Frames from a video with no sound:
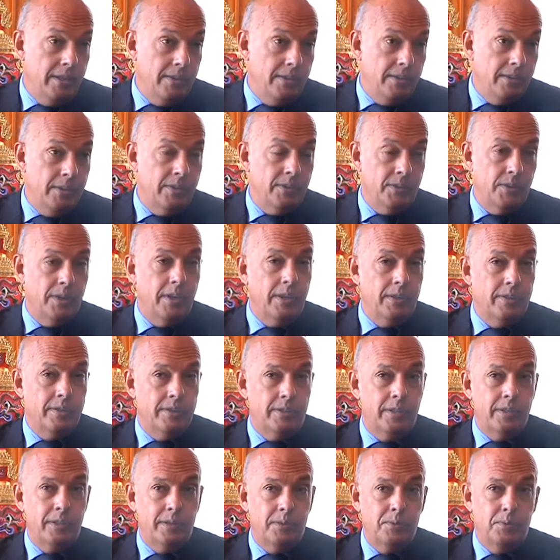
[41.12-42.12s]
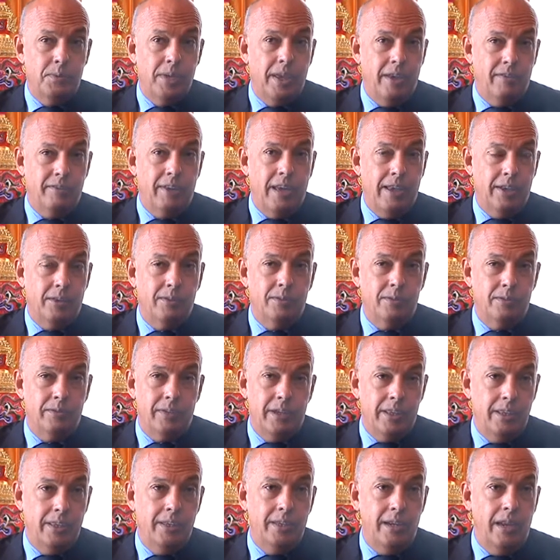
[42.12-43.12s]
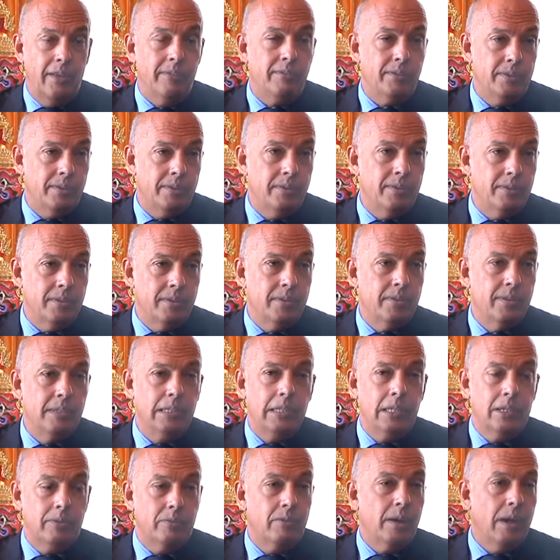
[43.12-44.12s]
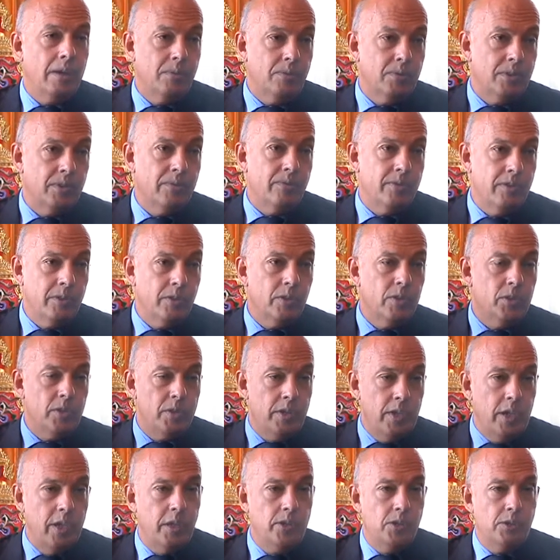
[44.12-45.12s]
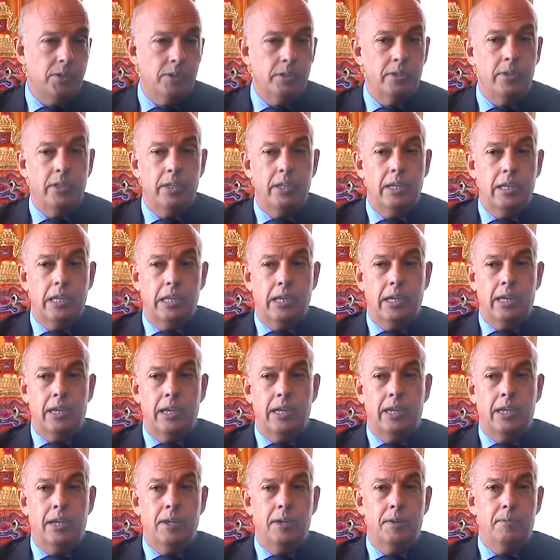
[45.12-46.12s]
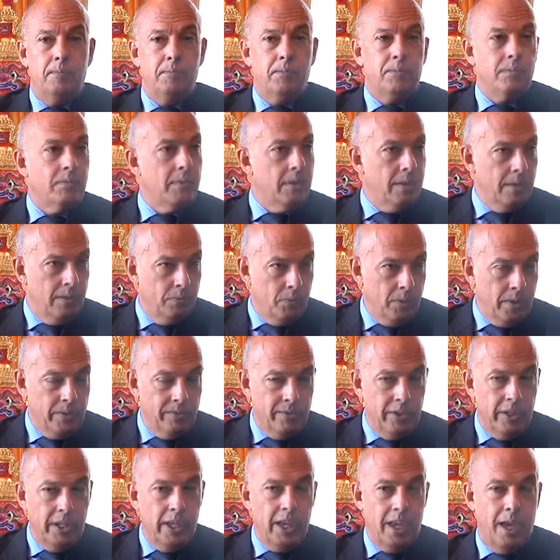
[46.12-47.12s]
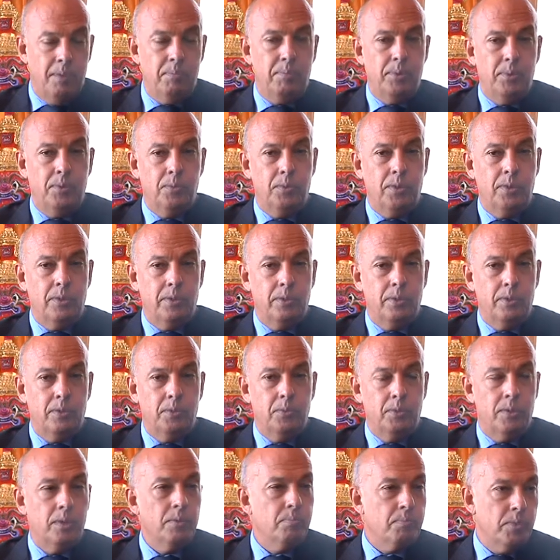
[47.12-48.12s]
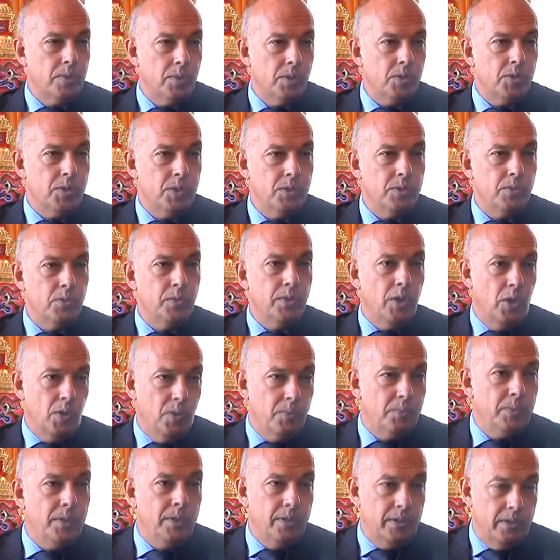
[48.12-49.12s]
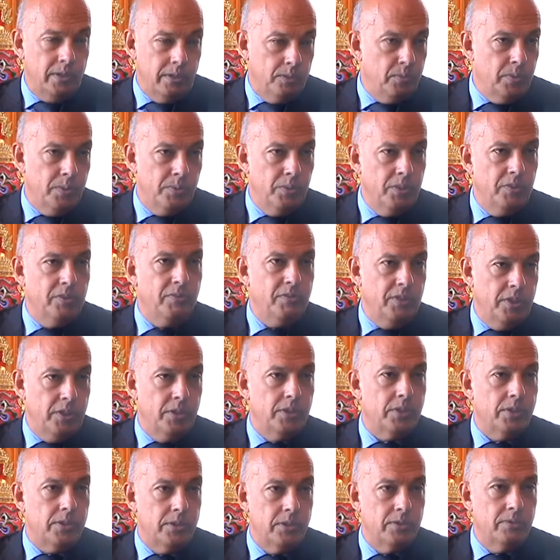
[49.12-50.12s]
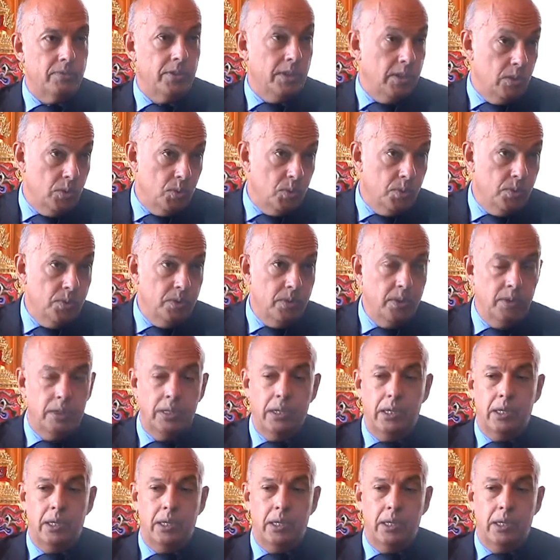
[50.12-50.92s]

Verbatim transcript: It's, it's, uh, we have had already 11 uh, rounds of negotiation. Um, we are very happy with the, with the process. We hope that we will finish uh, very soon,